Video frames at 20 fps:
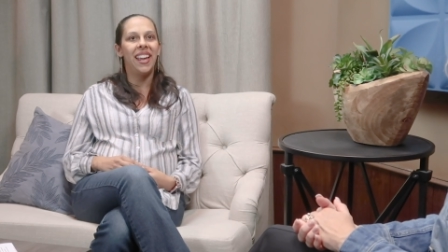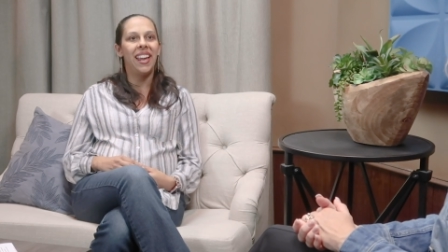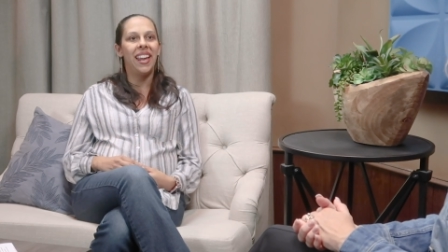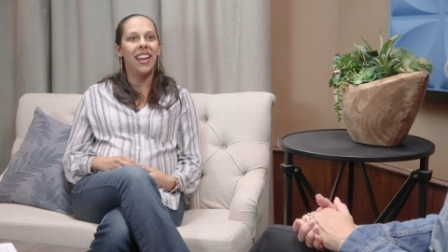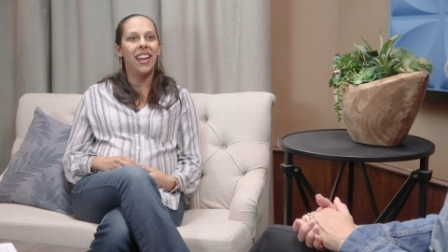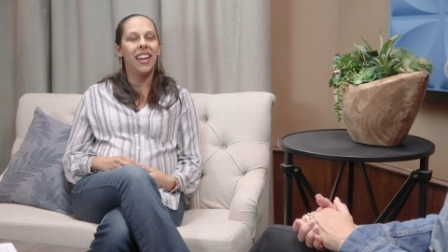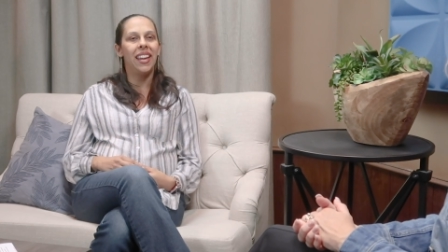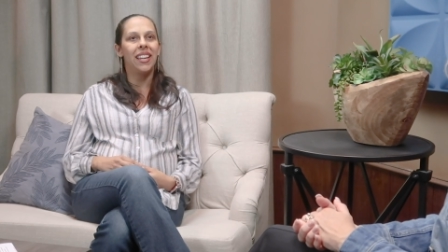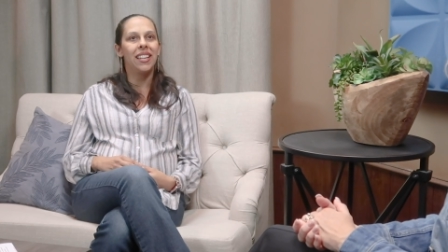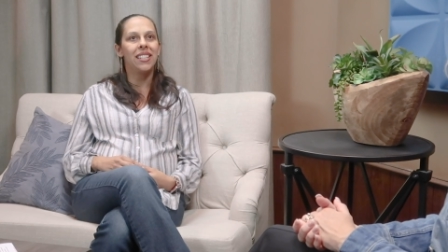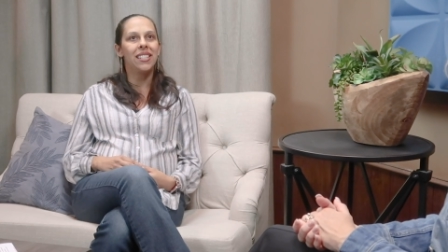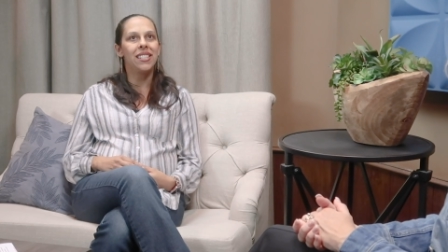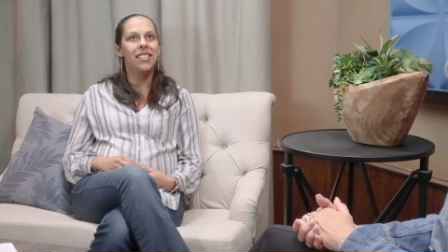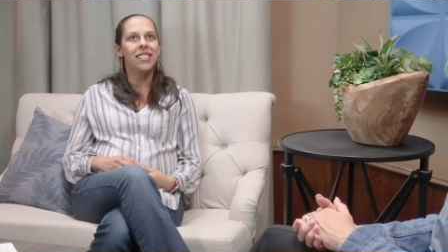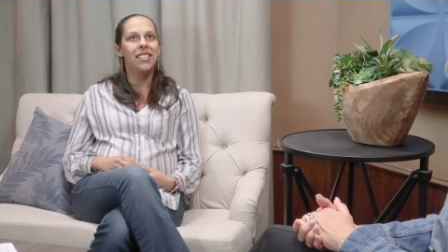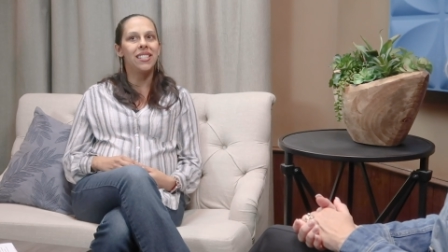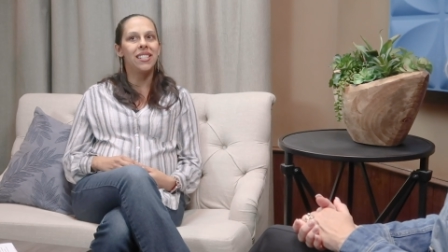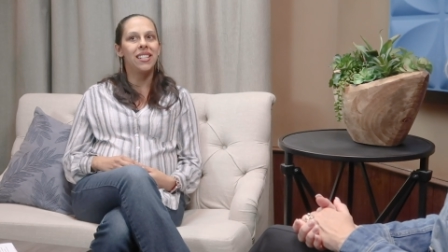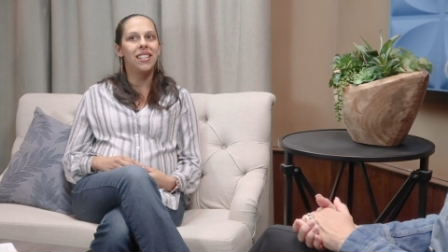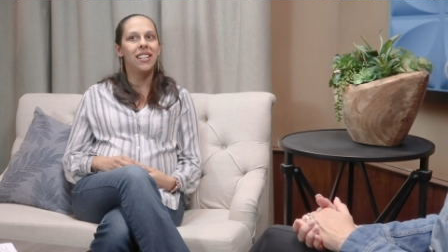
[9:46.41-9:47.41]

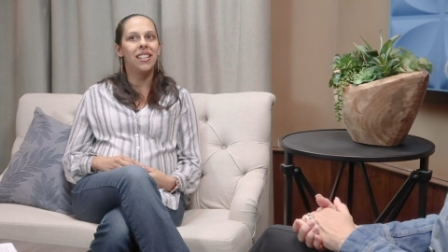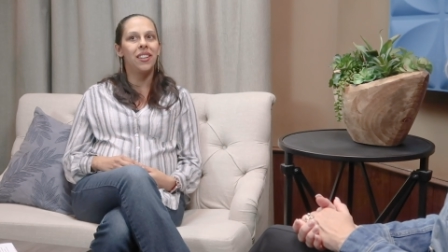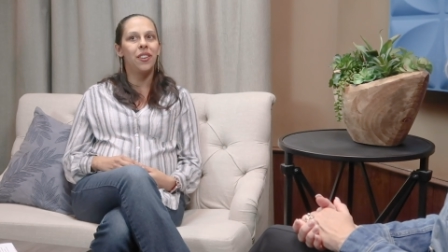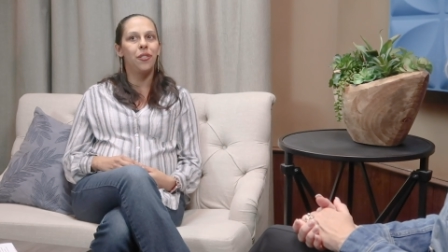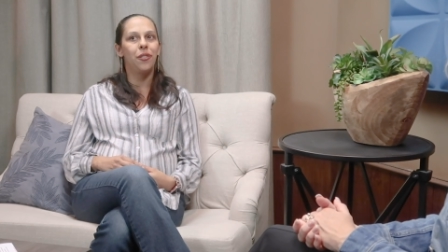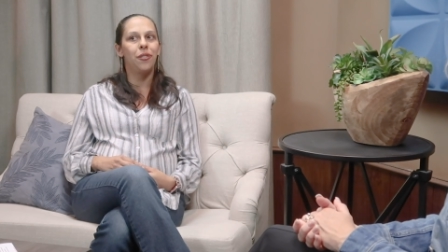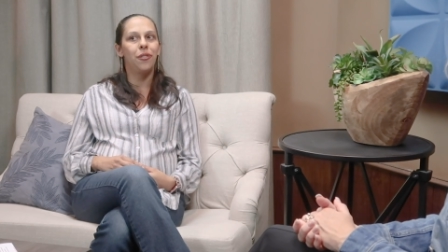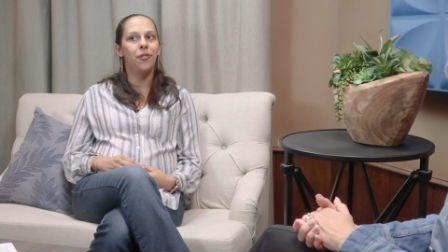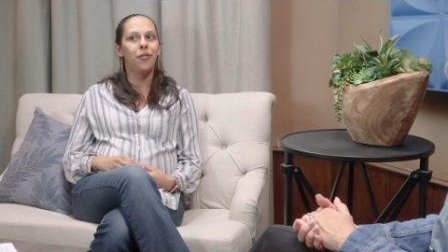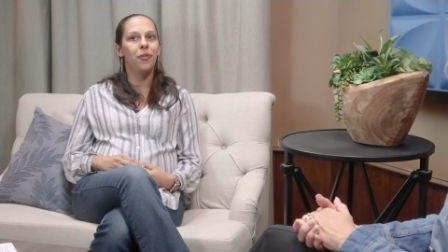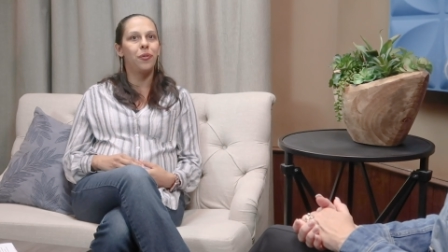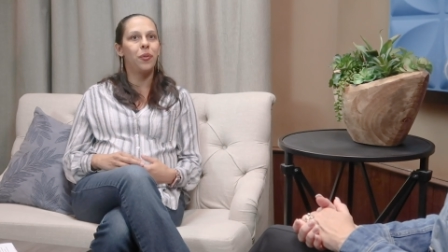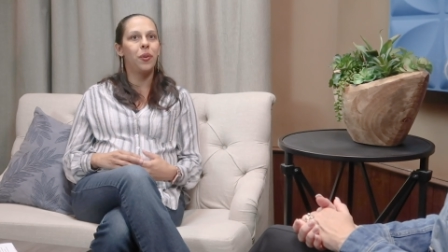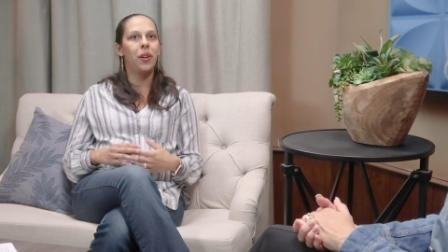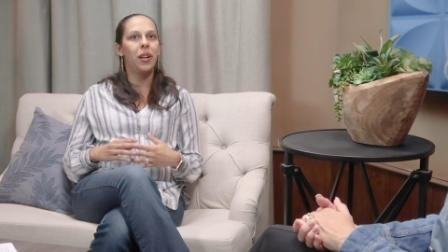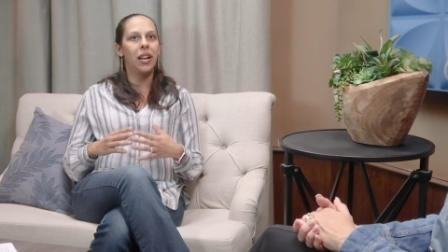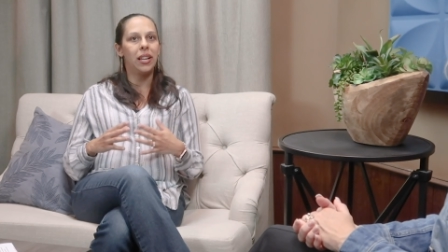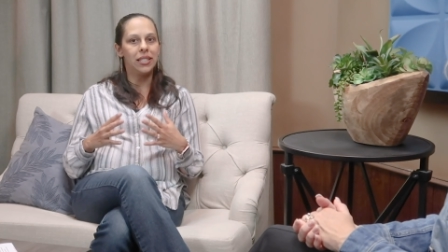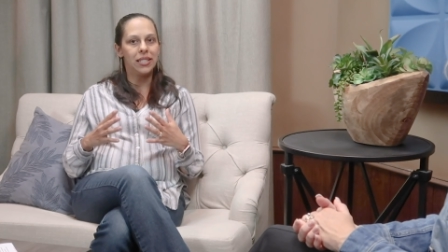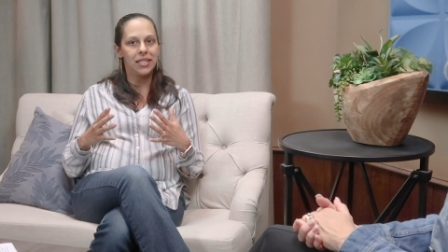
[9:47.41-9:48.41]
And
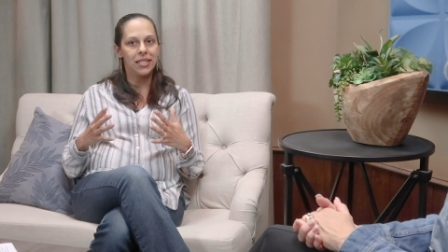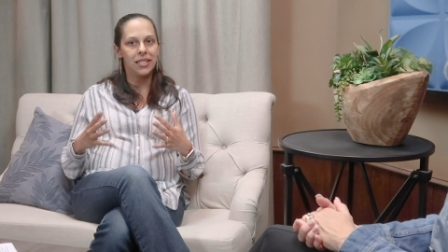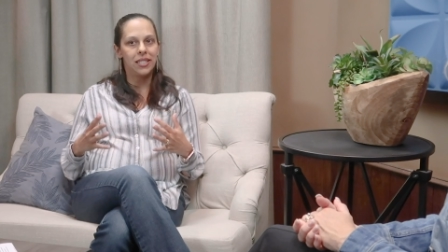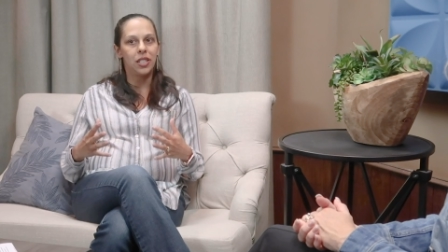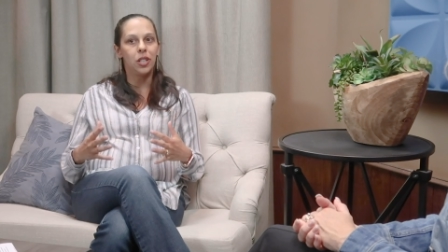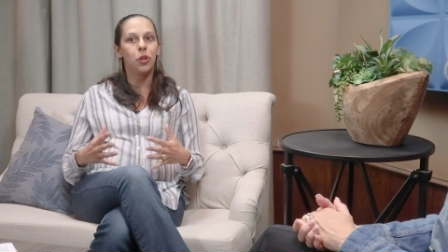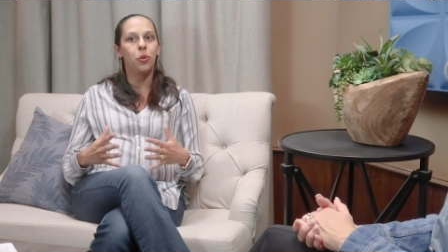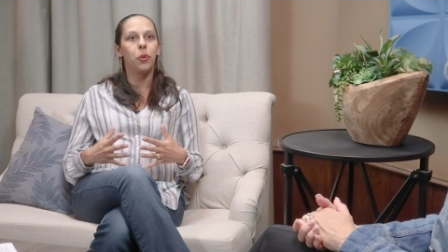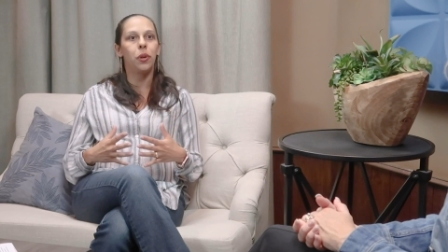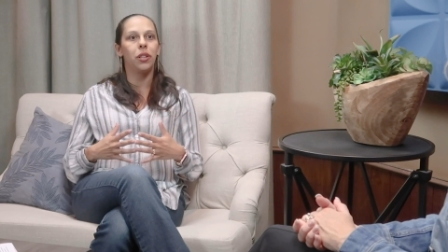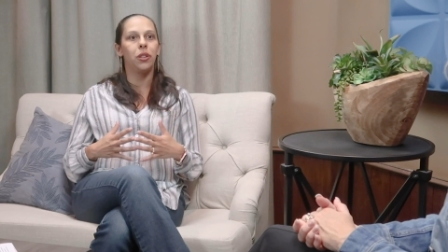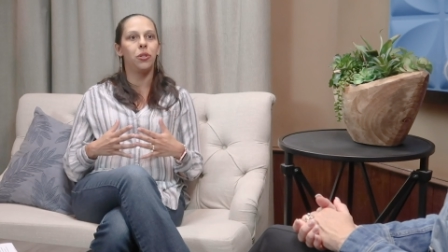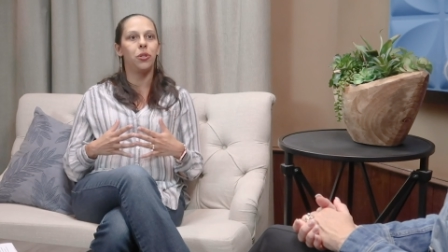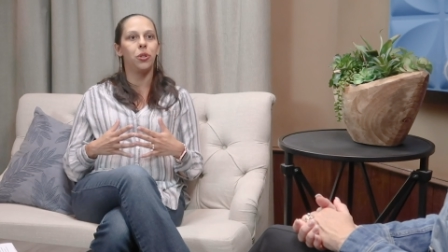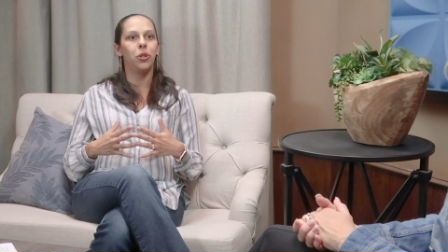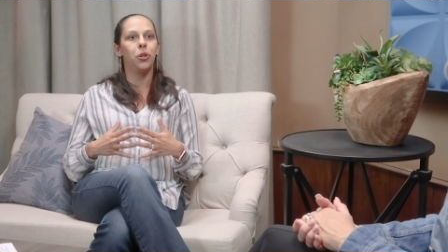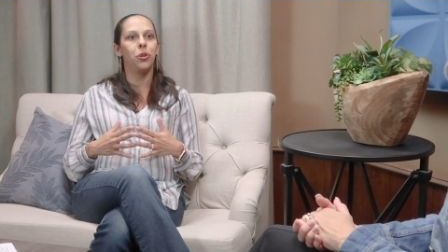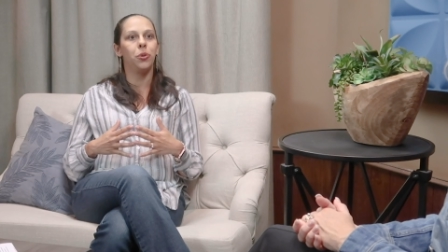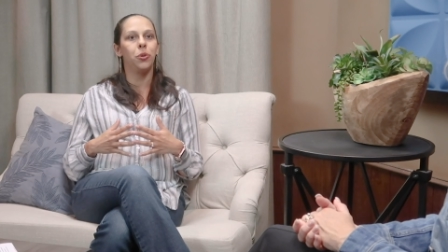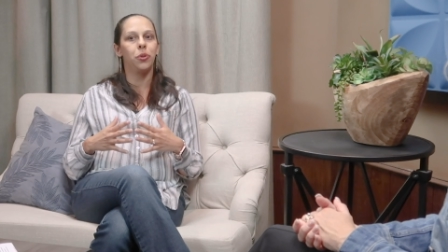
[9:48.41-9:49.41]
I still went
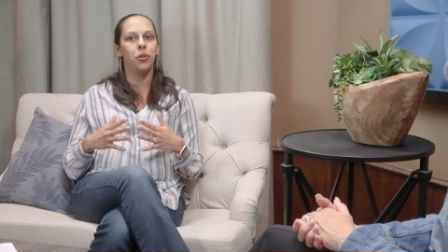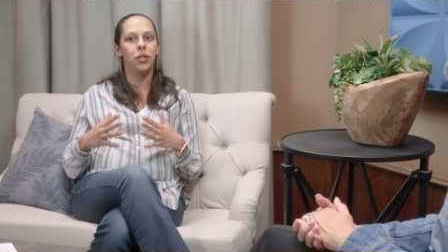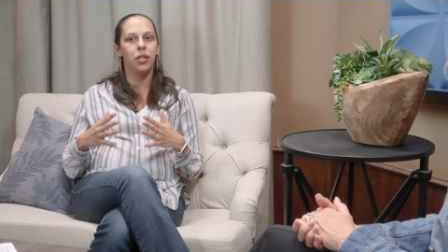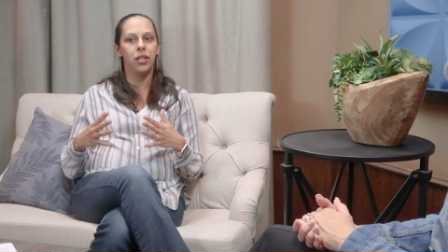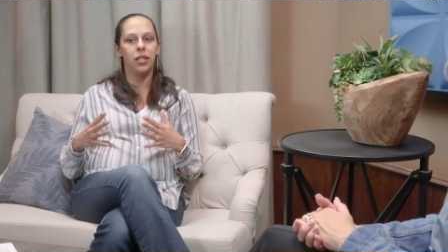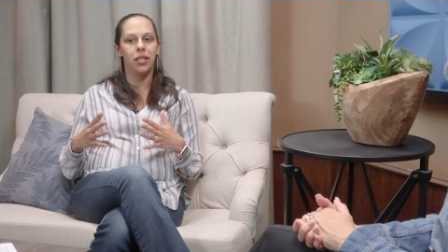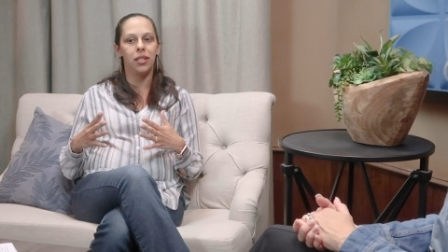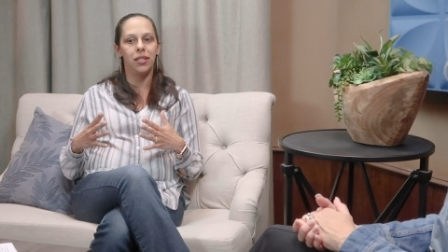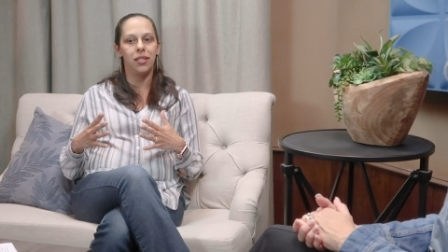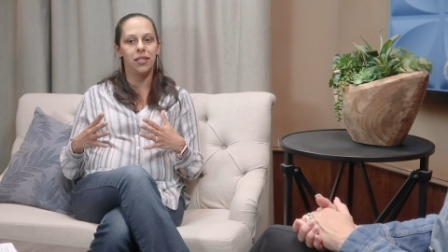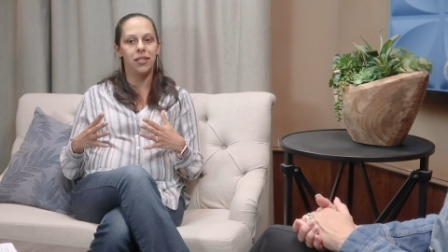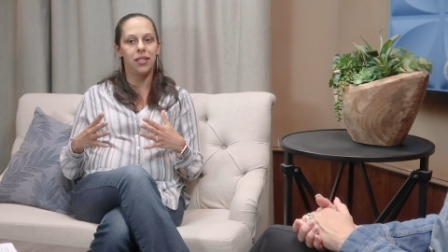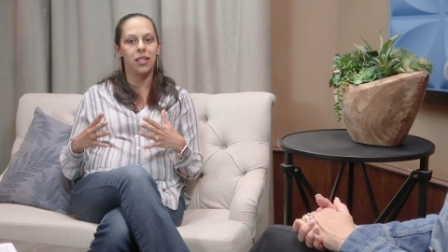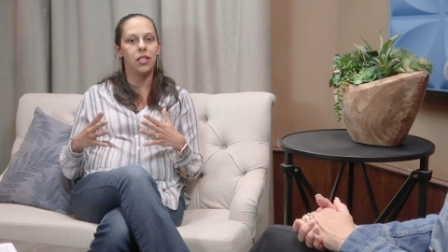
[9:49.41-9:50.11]
through these